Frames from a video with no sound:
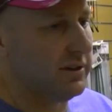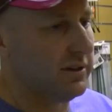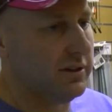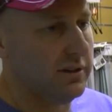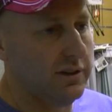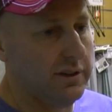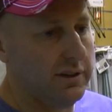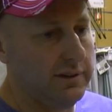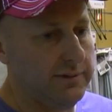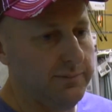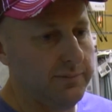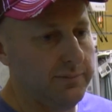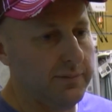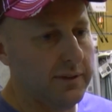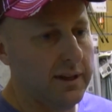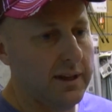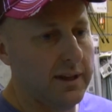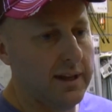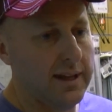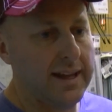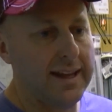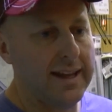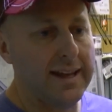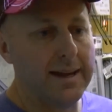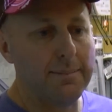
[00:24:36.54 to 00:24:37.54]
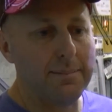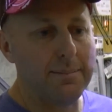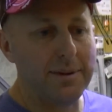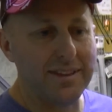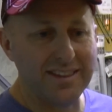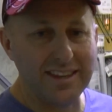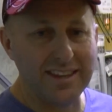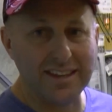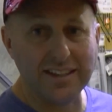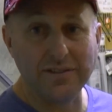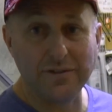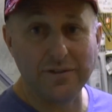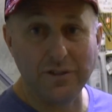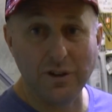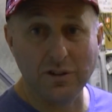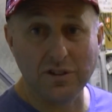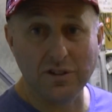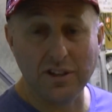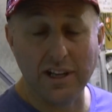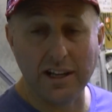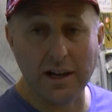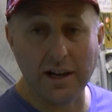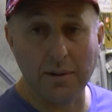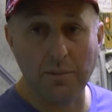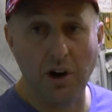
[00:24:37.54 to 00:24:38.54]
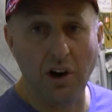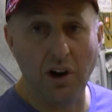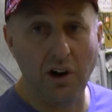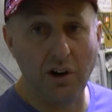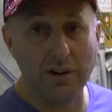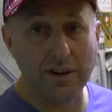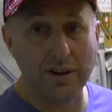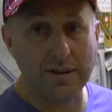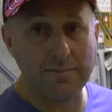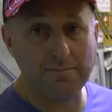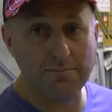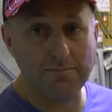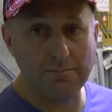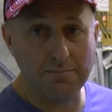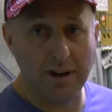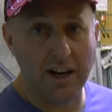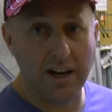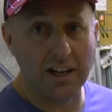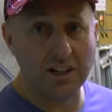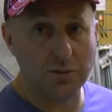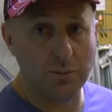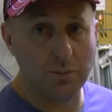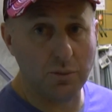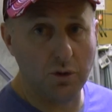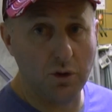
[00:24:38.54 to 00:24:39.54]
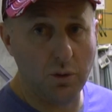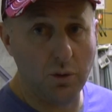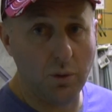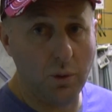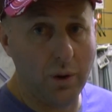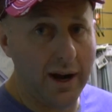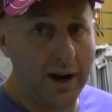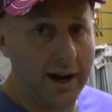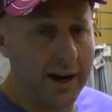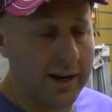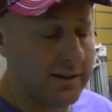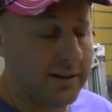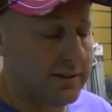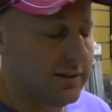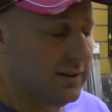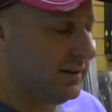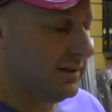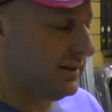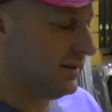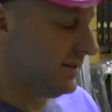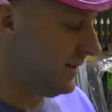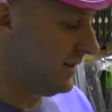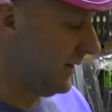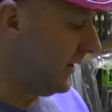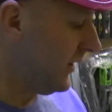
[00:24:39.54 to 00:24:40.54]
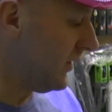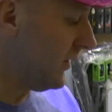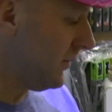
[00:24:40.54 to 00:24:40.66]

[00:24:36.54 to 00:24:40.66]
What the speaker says: it on, but this feels like I'm holding much more weight. So I'd